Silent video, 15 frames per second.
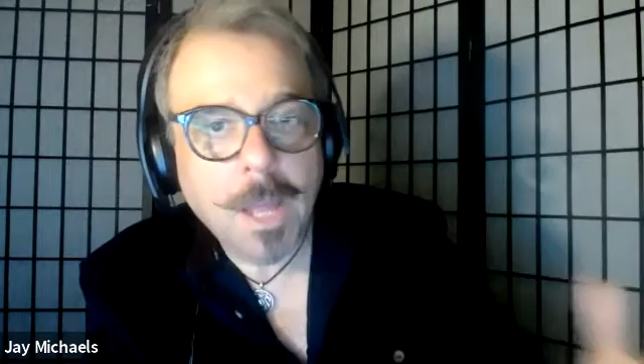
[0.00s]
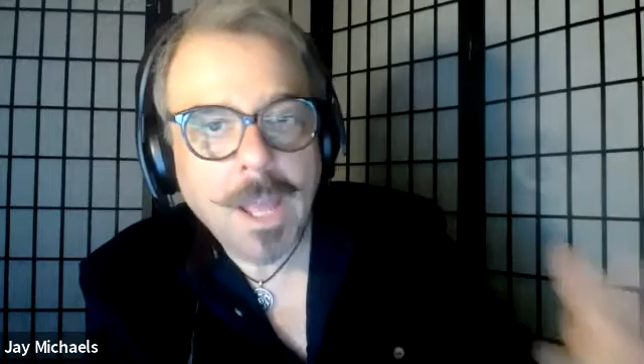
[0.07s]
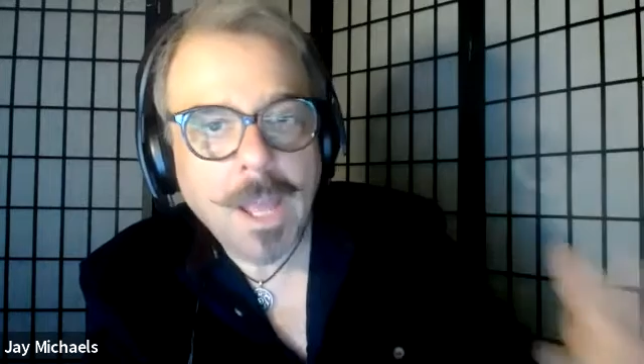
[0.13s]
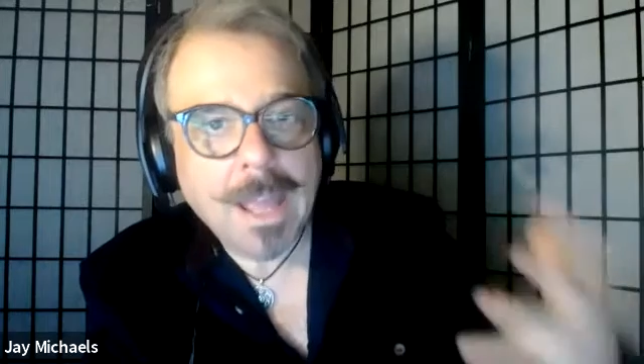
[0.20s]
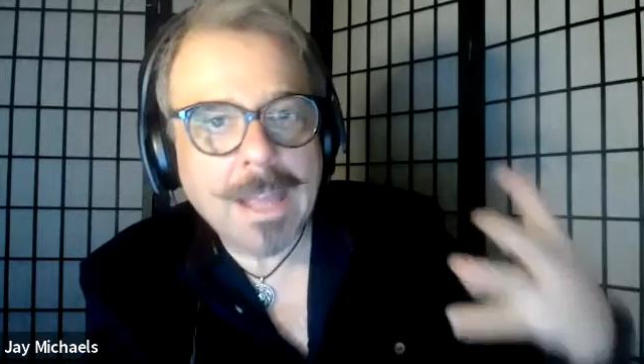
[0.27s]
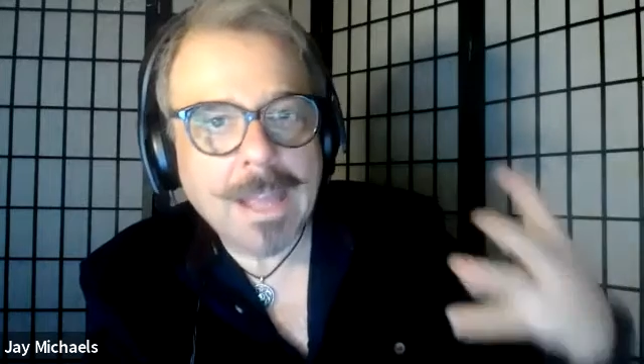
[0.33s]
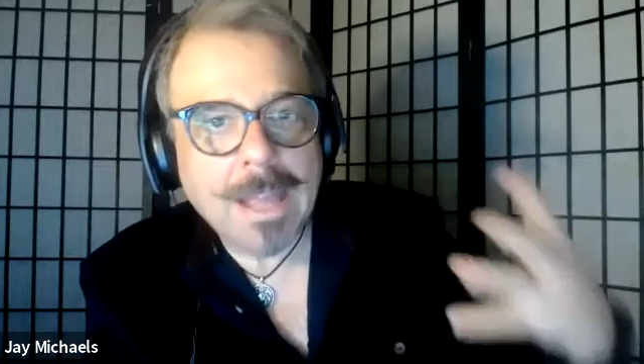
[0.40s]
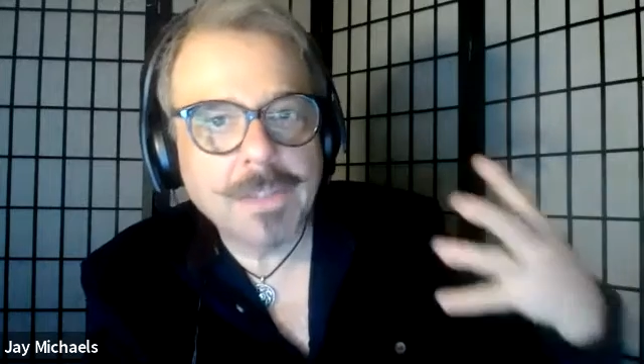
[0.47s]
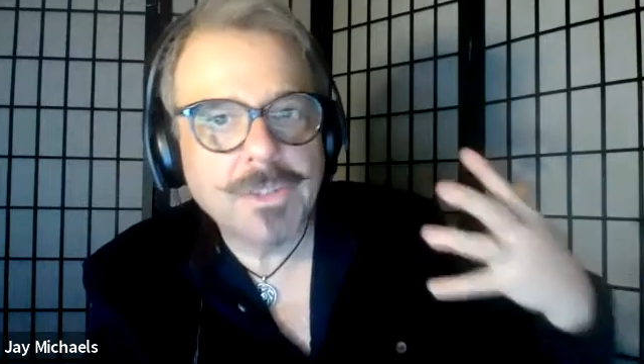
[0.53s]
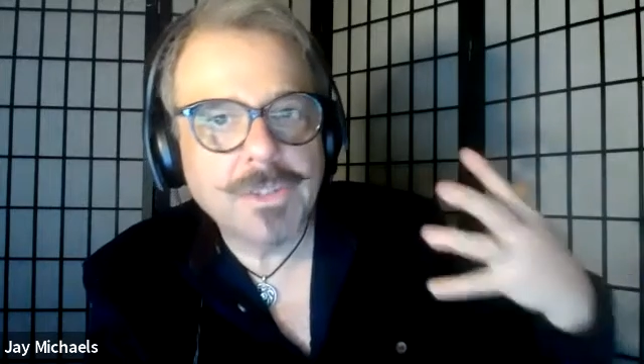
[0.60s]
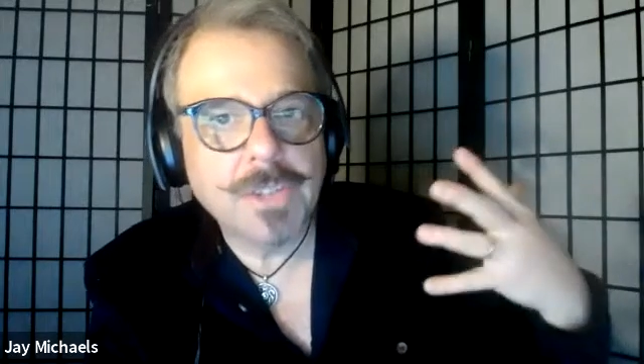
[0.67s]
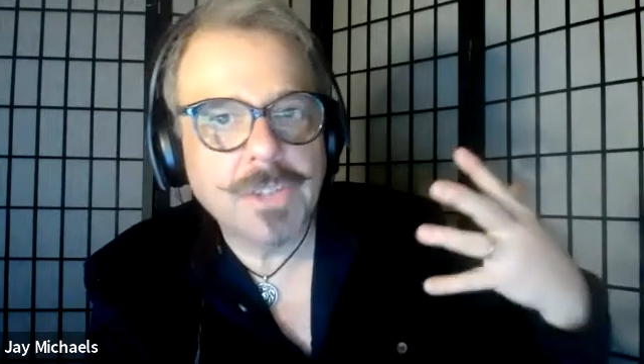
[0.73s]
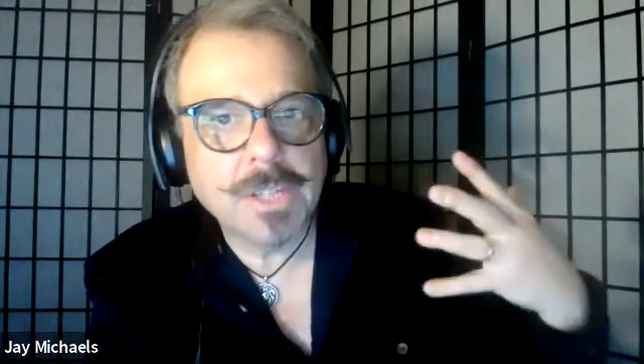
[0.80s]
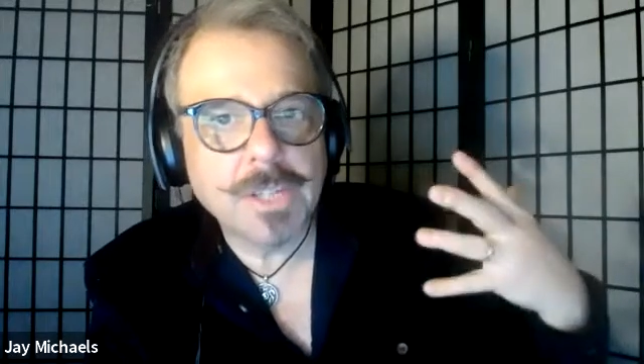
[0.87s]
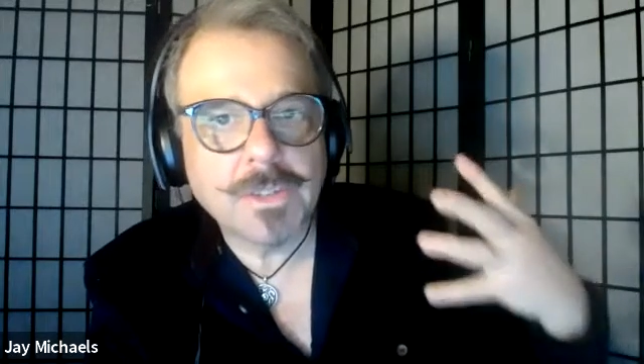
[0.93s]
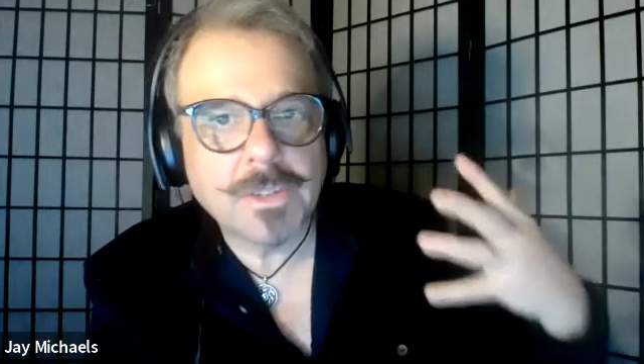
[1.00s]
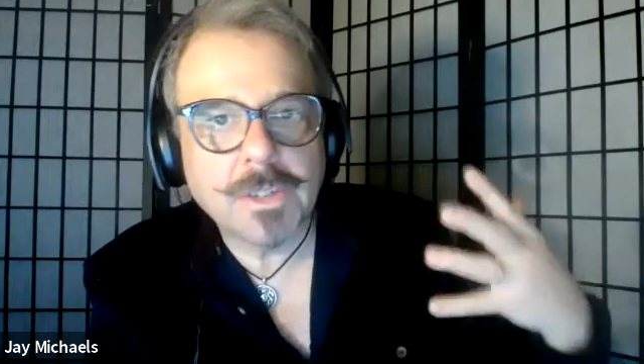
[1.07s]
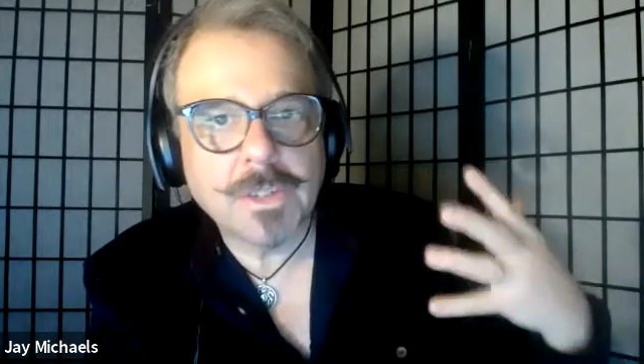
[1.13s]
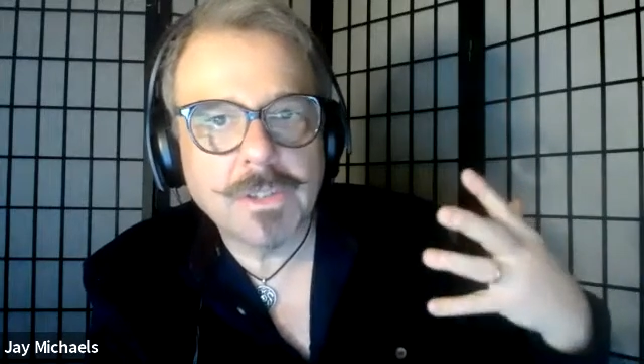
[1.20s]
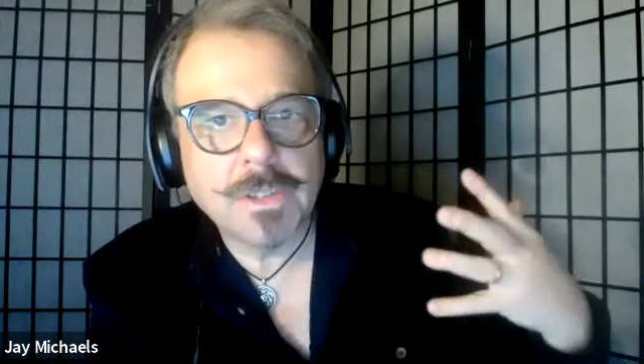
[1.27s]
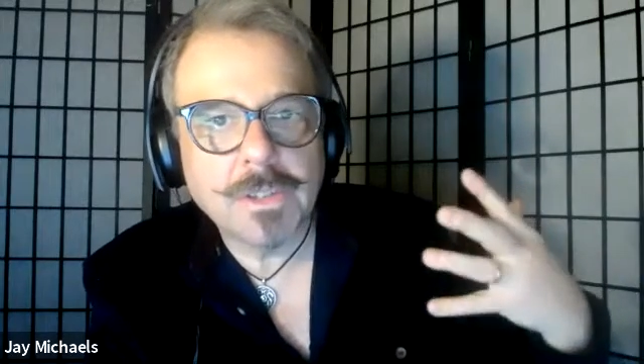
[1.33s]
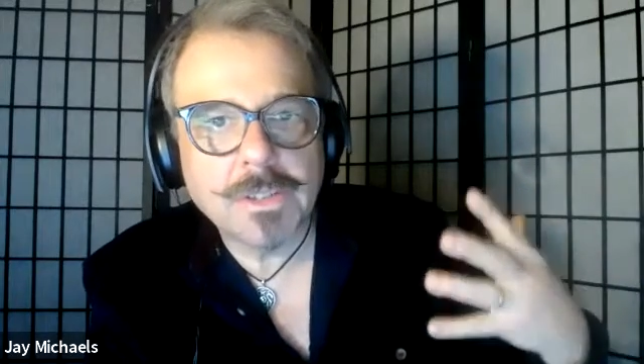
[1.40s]
as
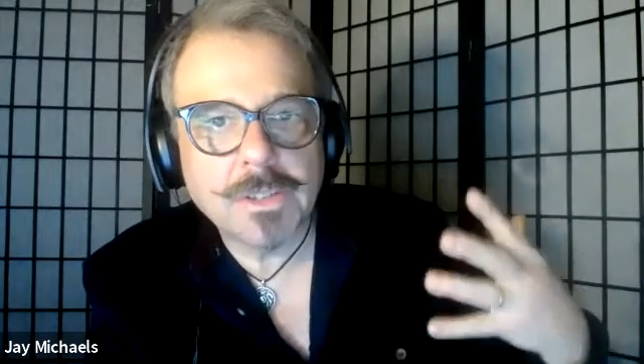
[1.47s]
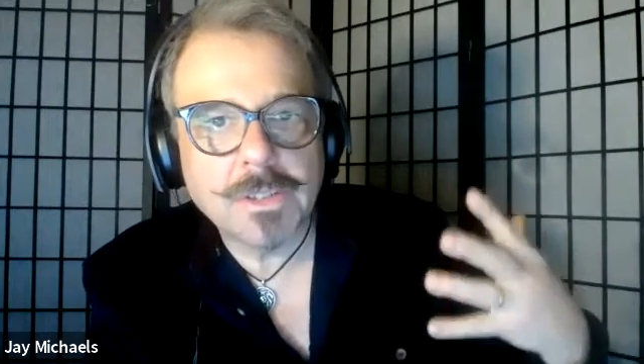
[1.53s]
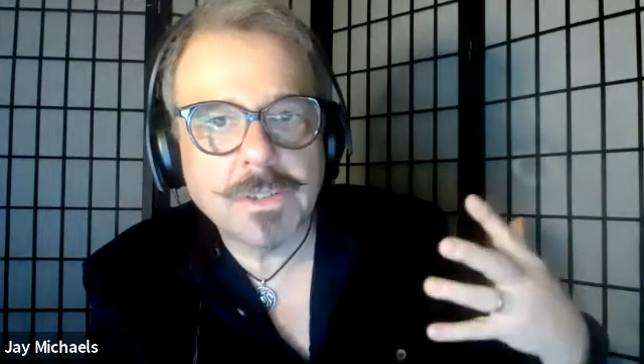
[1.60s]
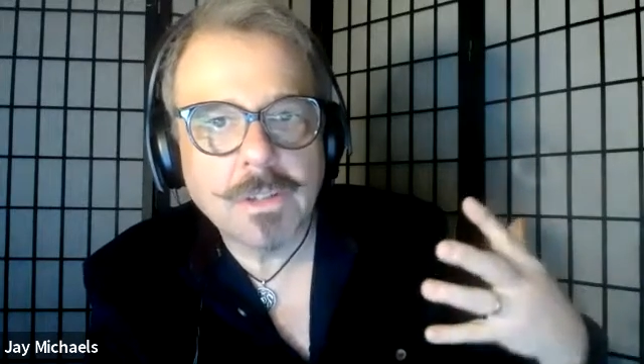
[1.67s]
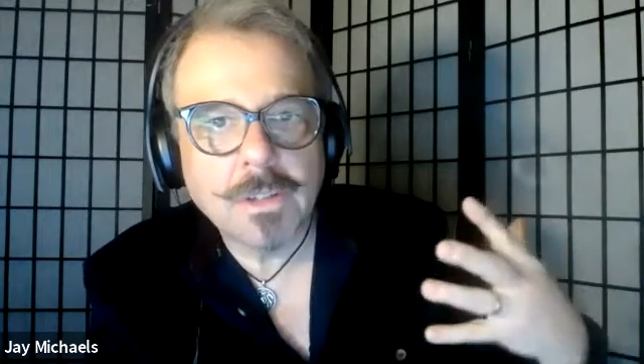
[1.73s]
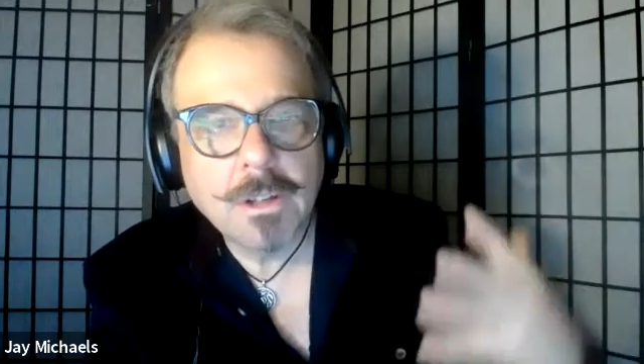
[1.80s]
this